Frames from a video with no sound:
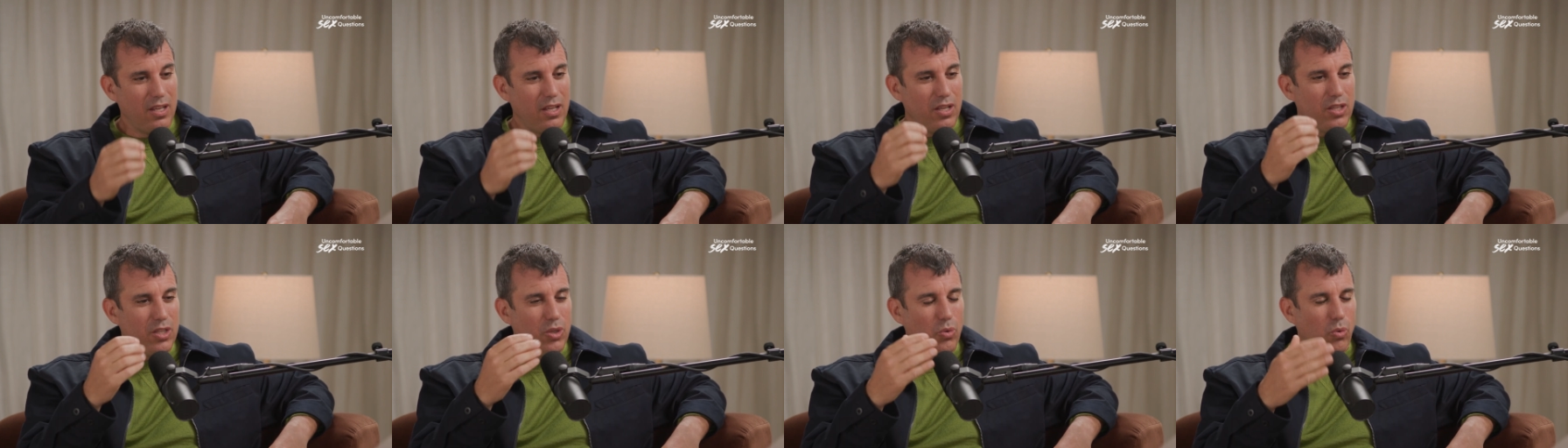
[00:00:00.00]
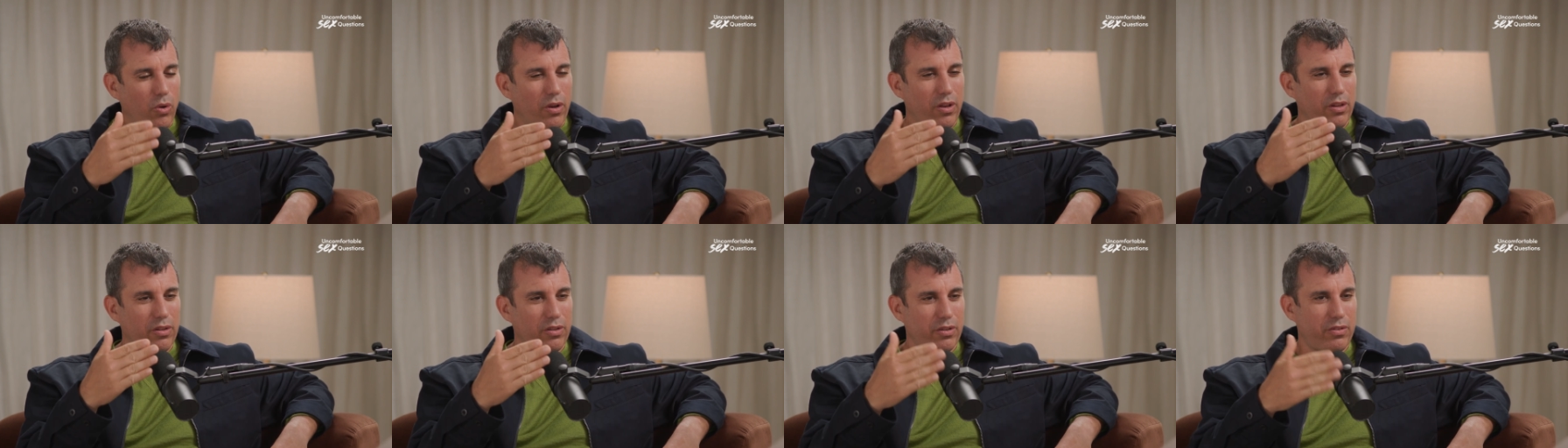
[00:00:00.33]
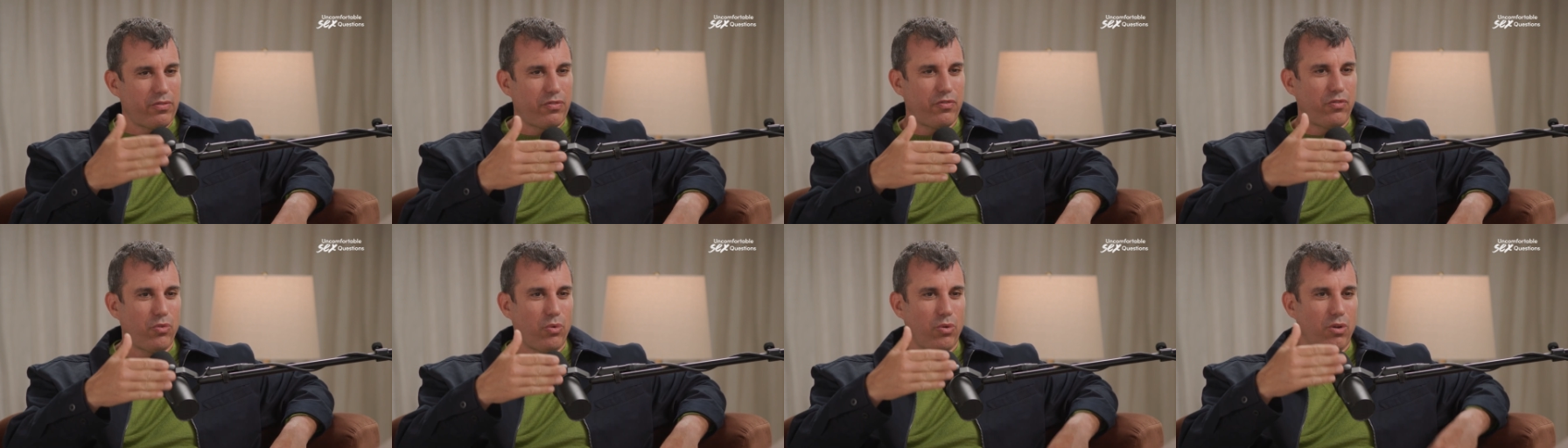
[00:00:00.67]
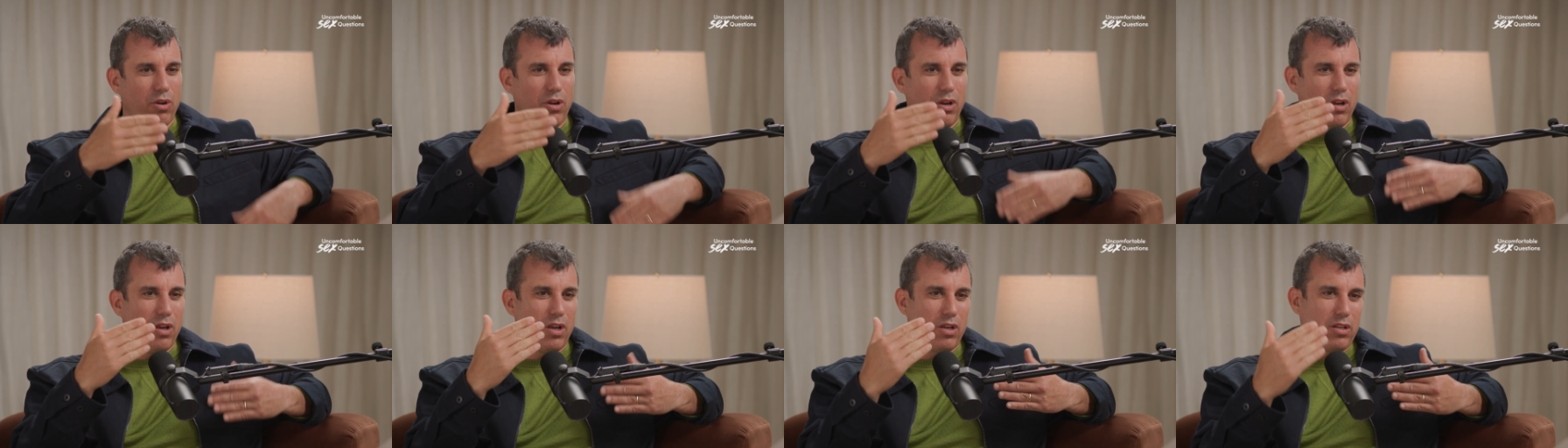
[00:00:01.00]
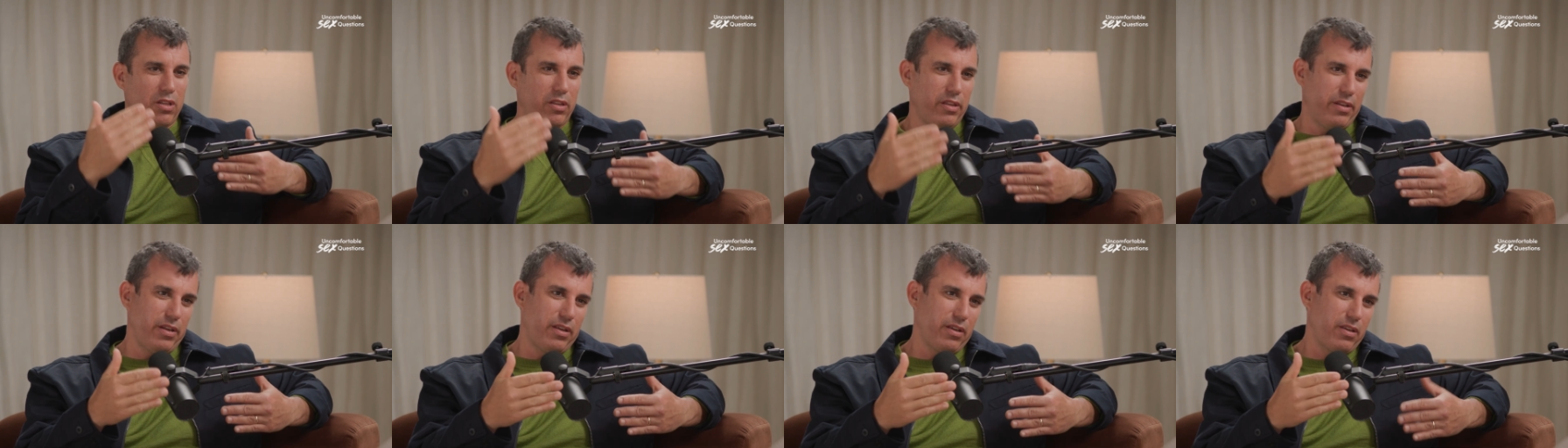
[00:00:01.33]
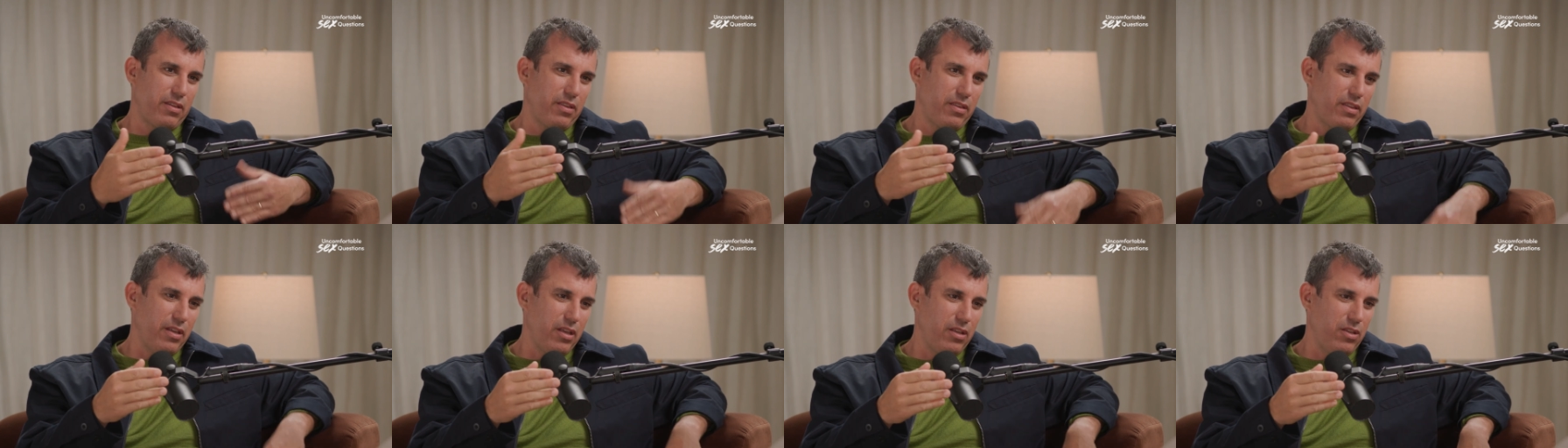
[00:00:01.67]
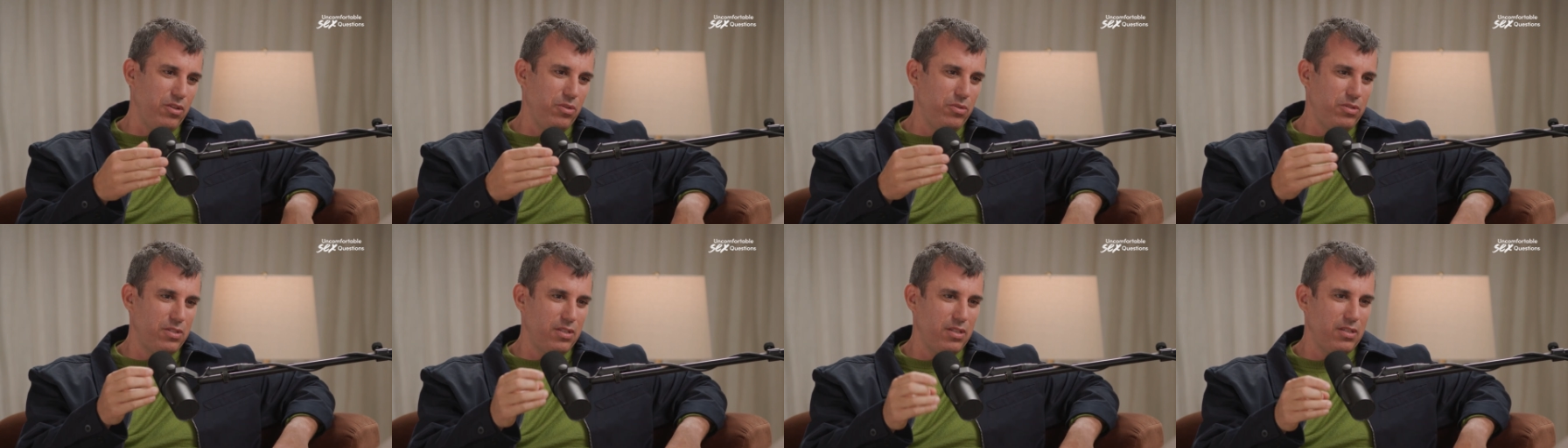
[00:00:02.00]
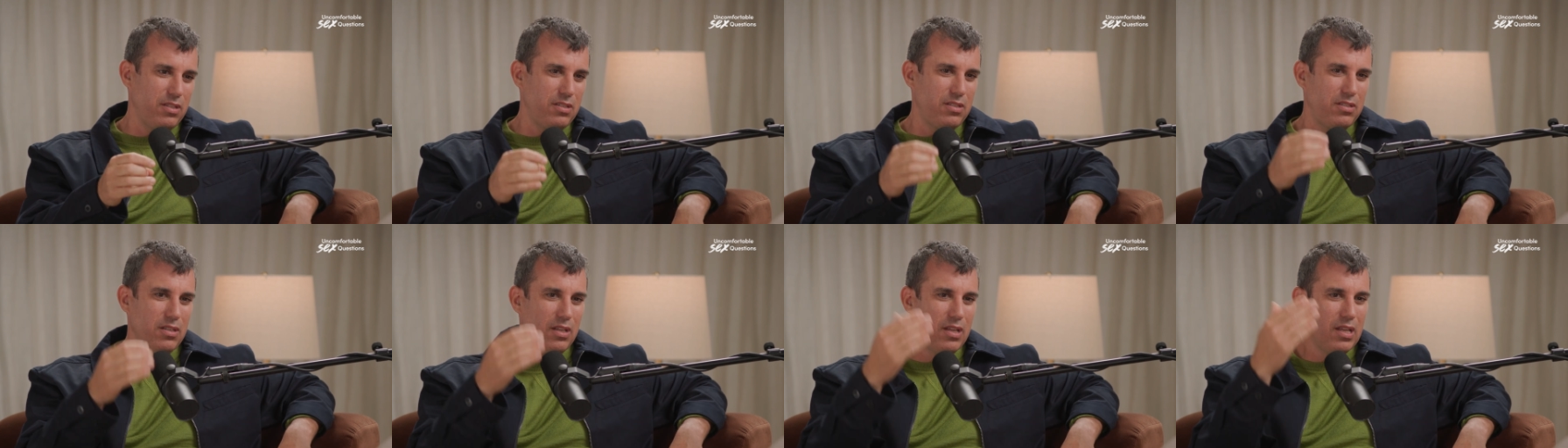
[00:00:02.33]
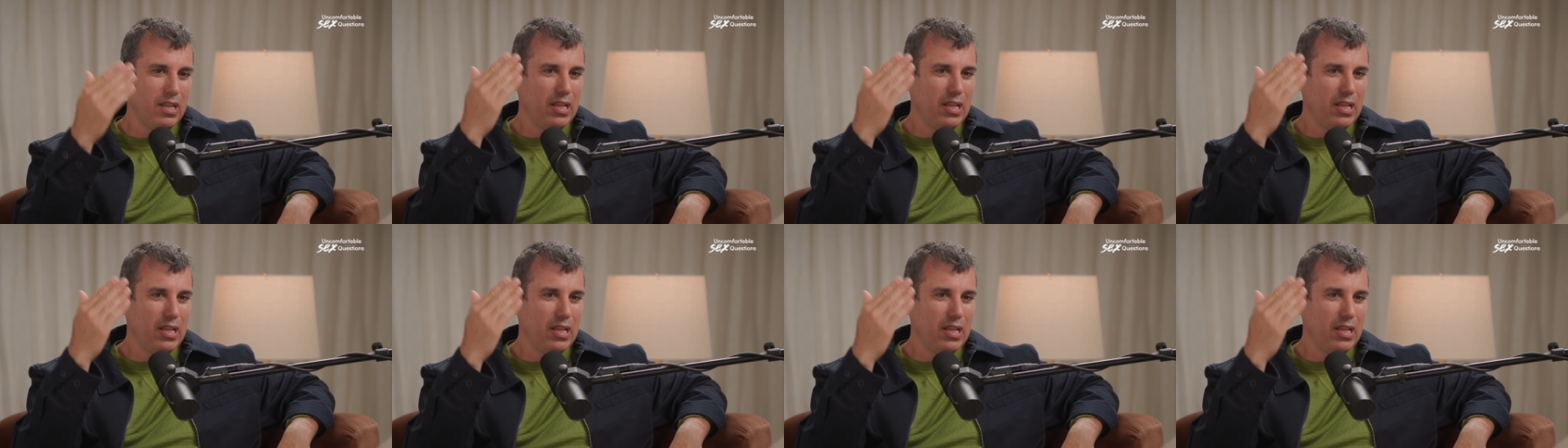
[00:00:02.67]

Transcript: you want to look for a clinic that uses